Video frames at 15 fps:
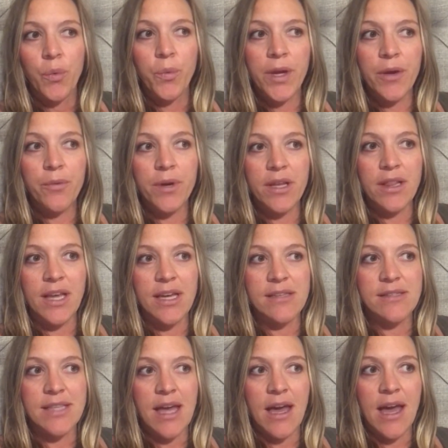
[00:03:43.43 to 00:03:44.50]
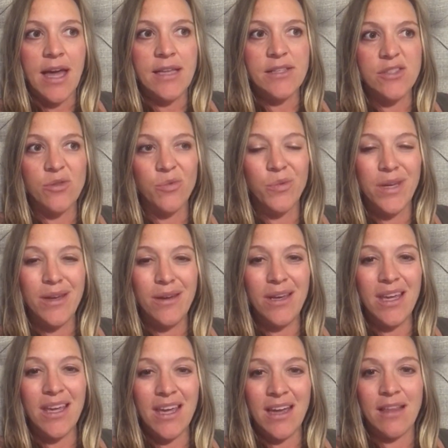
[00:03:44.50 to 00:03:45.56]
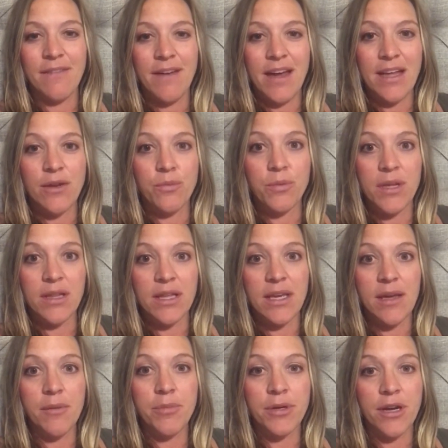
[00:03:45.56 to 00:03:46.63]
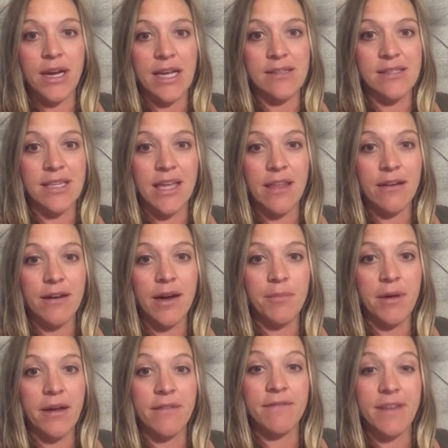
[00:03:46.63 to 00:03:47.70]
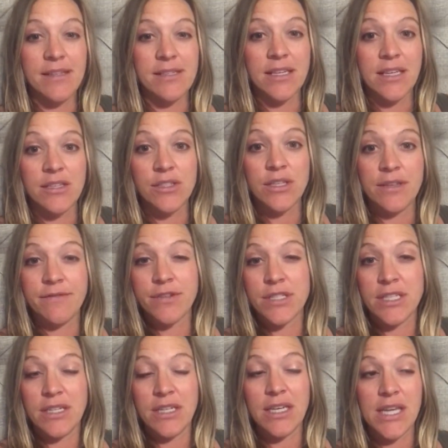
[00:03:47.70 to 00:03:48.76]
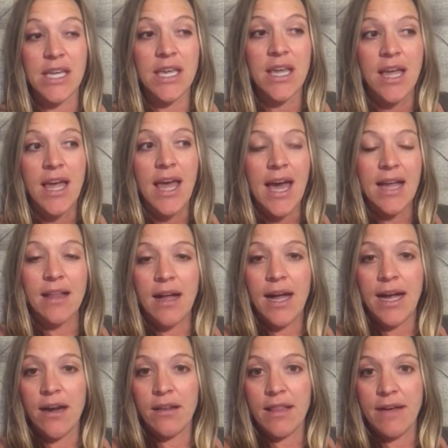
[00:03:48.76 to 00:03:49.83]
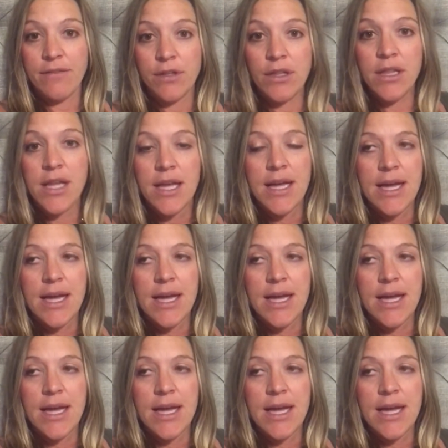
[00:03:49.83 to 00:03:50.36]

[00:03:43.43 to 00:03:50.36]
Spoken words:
we realized that we kind of had to really put our heads together about investing into infertility at a higher level